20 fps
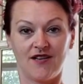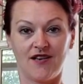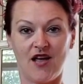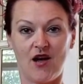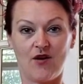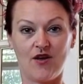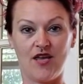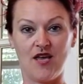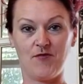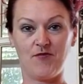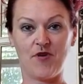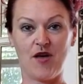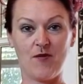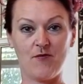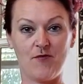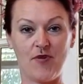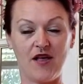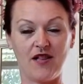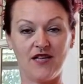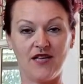Now keep
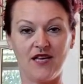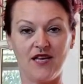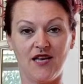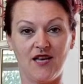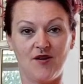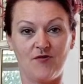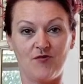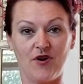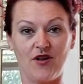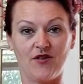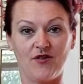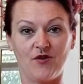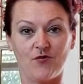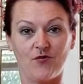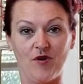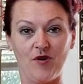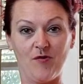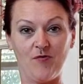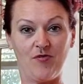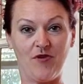that belly in, bring the
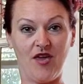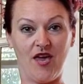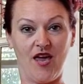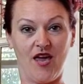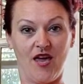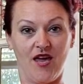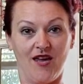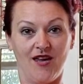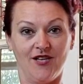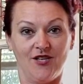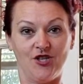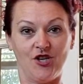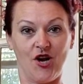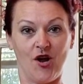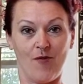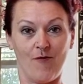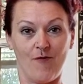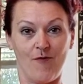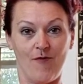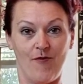rib cage
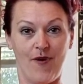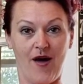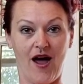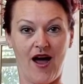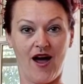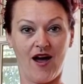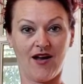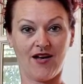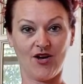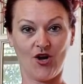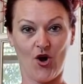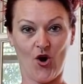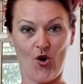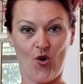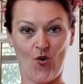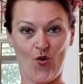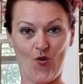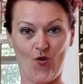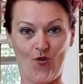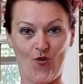back
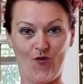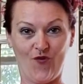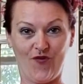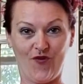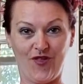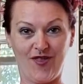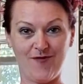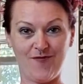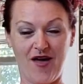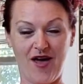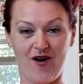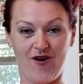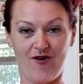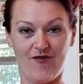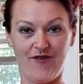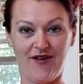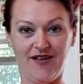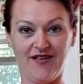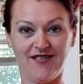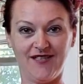over the
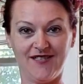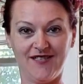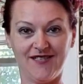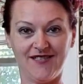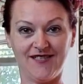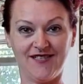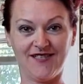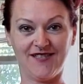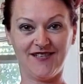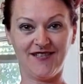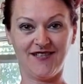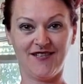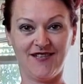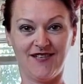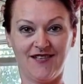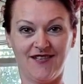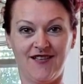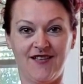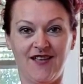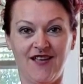pelvis.
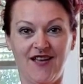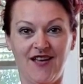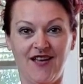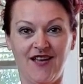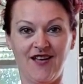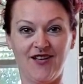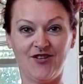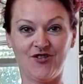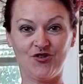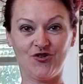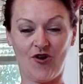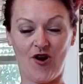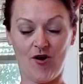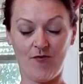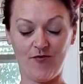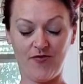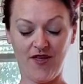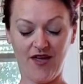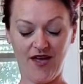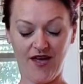
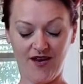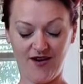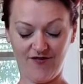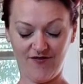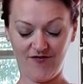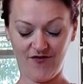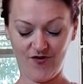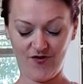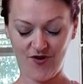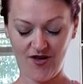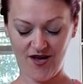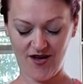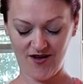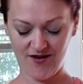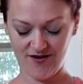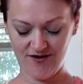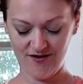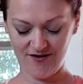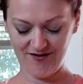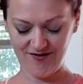Drop the head if you
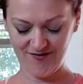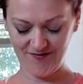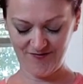can.